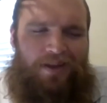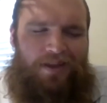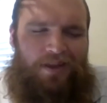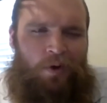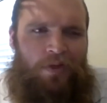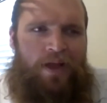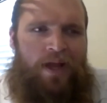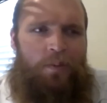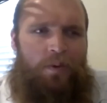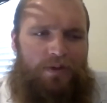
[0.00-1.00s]
The one thing
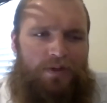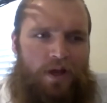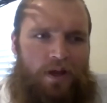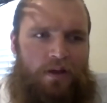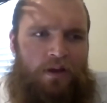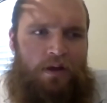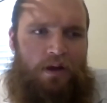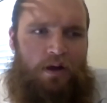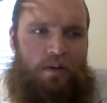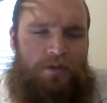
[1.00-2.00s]
I will say
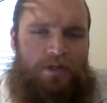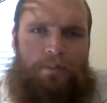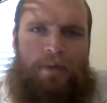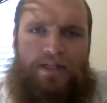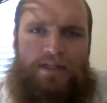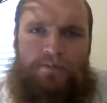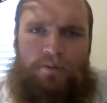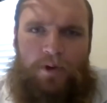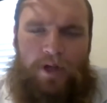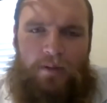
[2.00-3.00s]
is that Mass is
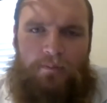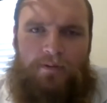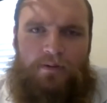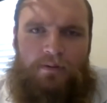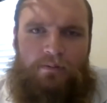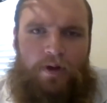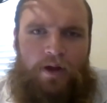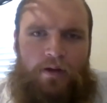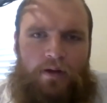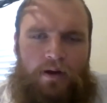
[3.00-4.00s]
before games,
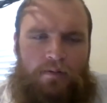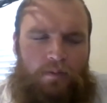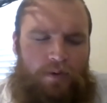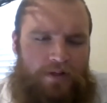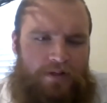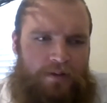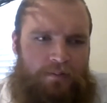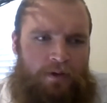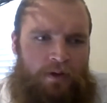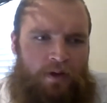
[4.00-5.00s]
right? On a football team.
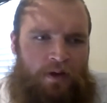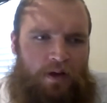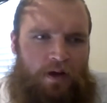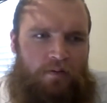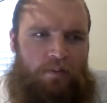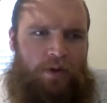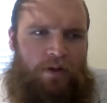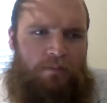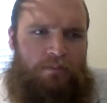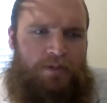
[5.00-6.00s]
A
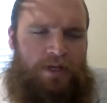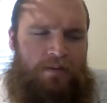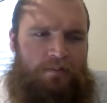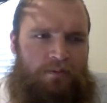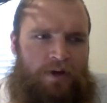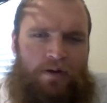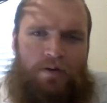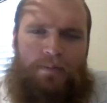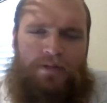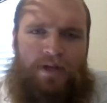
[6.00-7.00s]
football team kind of
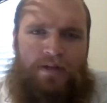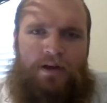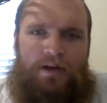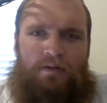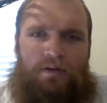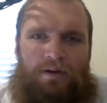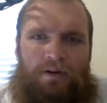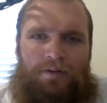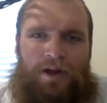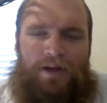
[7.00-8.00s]
represents all
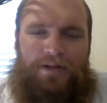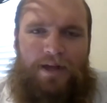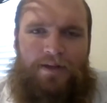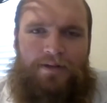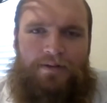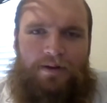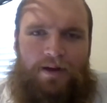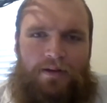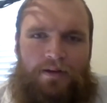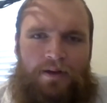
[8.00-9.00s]
of the United States, right?